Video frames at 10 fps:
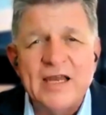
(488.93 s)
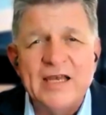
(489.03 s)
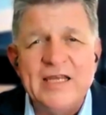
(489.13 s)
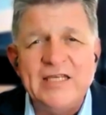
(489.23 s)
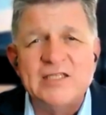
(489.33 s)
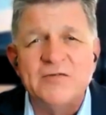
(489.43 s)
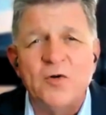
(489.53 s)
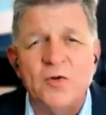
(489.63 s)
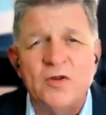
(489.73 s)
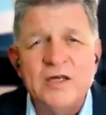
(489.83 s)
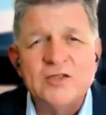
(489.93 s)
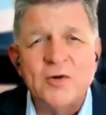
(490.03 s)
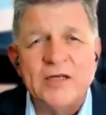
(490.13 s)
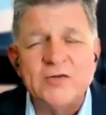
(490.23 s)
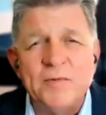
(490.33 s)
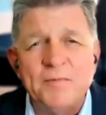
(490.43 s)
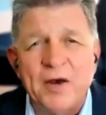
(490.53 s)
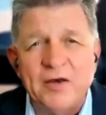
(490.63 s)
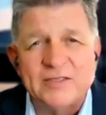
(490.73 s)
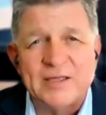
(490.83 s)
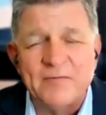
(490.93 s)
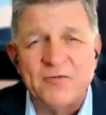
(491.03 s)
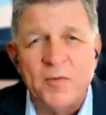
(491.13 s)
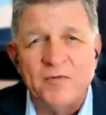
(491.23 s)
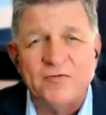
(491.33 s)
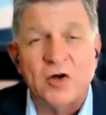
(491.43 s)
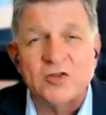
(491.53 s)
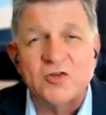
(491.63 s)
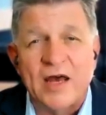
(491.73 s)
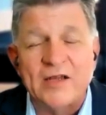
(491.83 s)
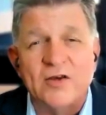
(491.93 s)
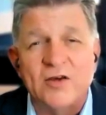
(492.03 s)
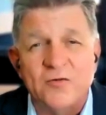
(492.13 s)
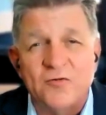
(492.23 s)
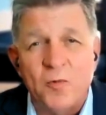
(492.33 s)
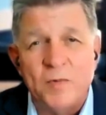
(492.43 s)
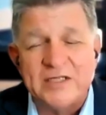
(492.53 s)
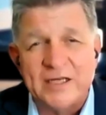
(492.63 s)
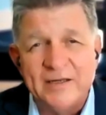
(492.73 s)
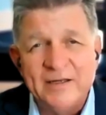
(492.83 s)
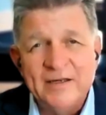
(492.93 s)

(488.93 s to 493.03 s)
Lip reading: least of all trying to impose some form of doctrinal conformity.